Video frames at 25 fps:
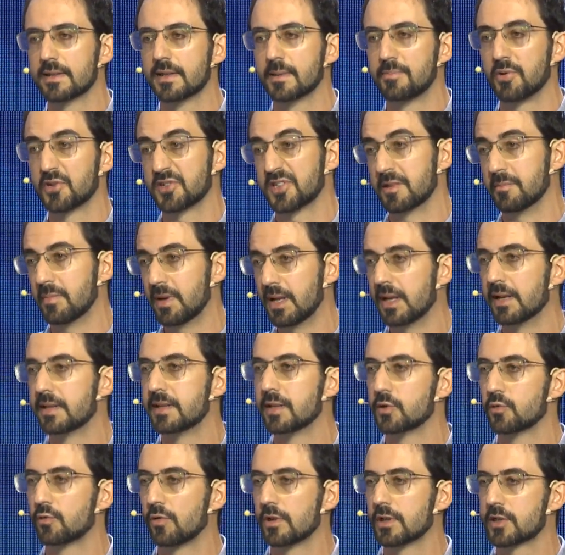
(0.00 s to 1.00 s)
the
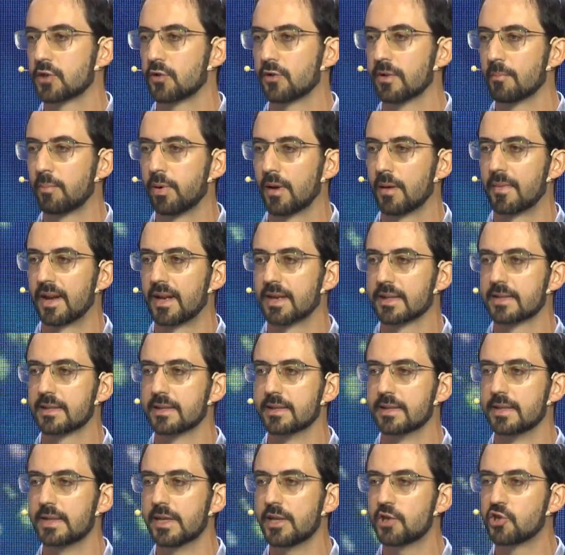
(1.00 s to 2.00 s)
possibility to also
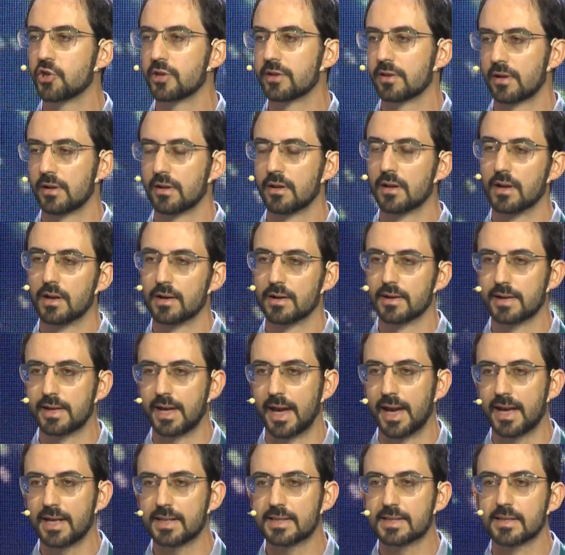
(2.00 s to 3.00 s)
implement digital
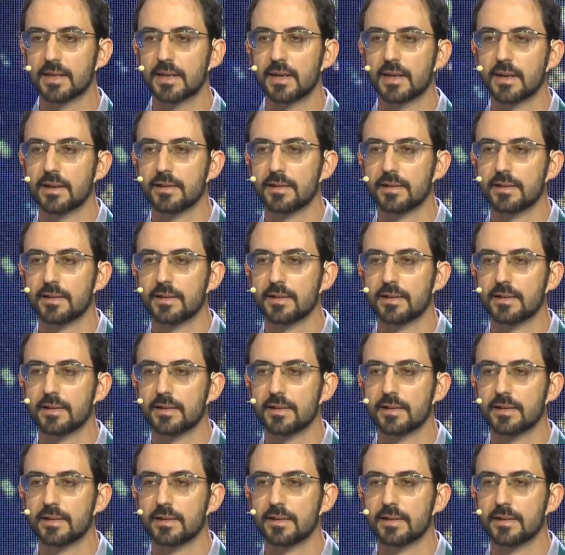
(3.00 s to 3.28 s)
gates,